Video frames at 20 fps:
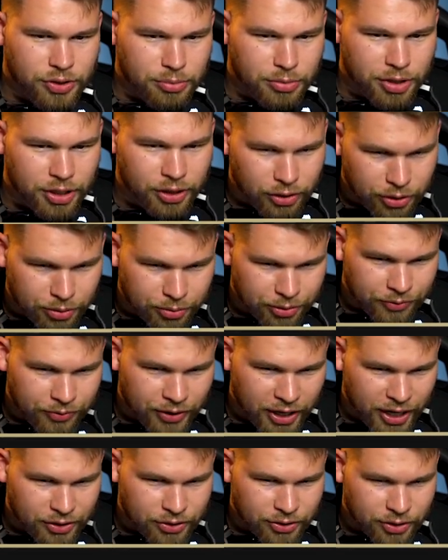zoom in a little bit
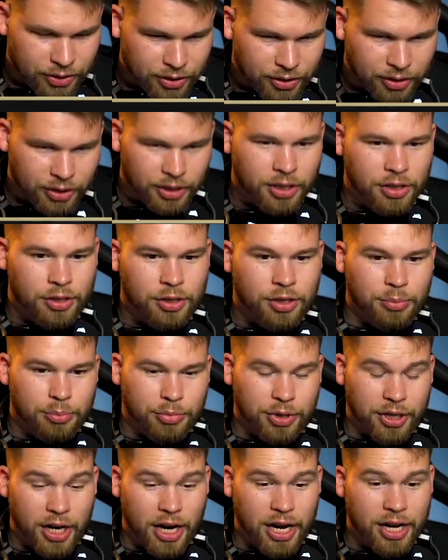faster,
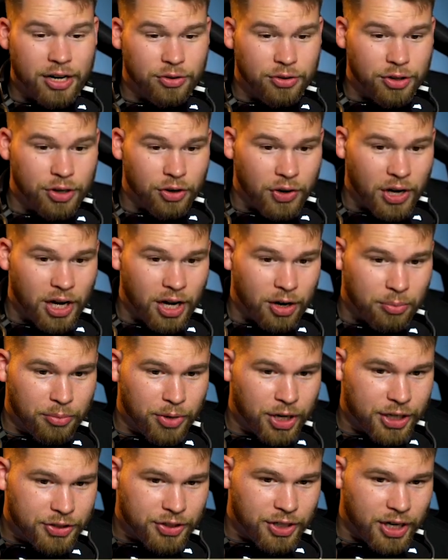but I don't know how
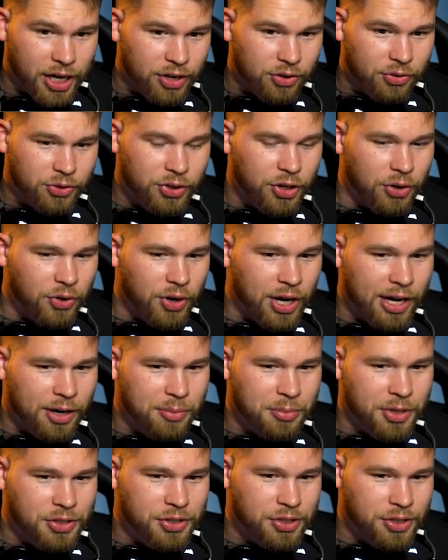much
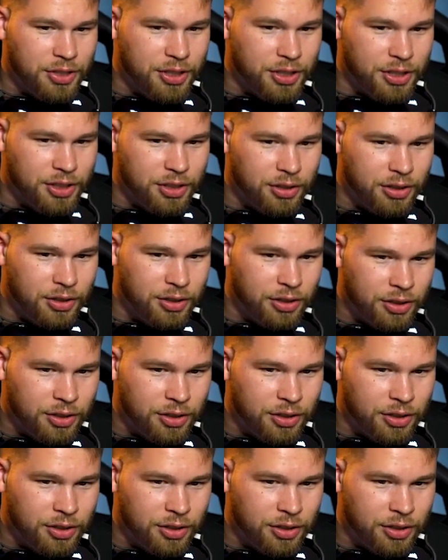the